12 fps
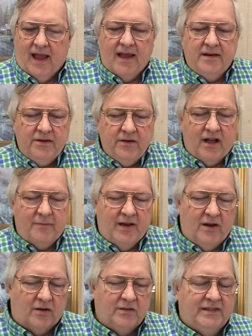And do not be
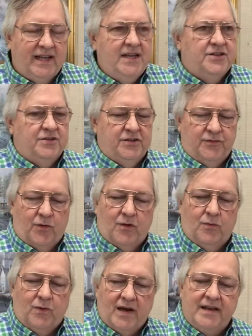called teachers,
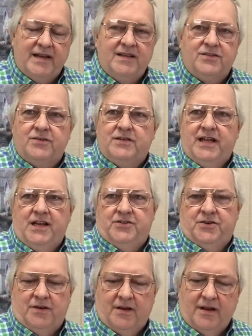for one is your
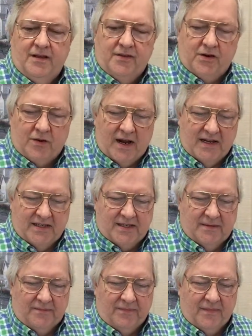teacher, the
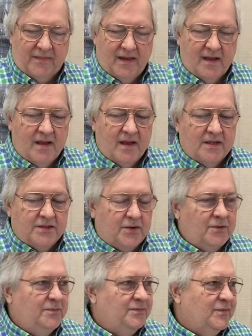Christ."
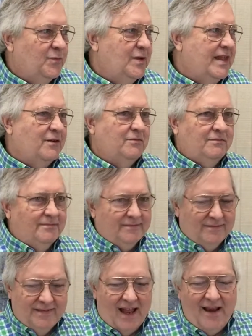So without,
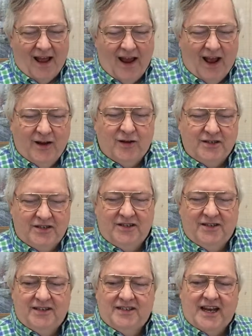I, I could
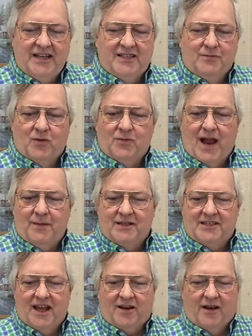chase some more
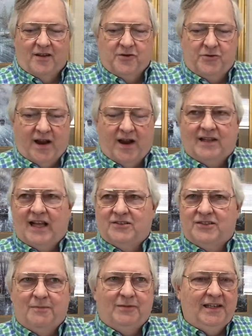rabbits down another trail. I'll
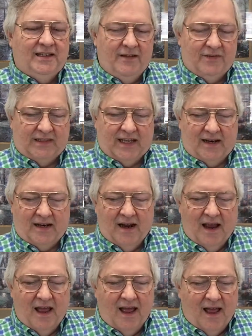simply leave it
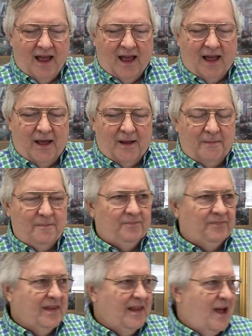there um,
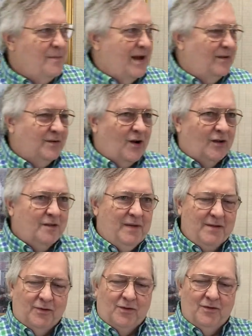about calling
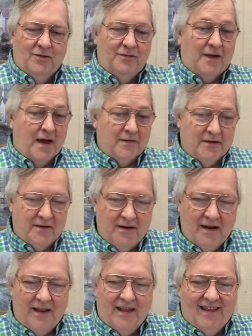people father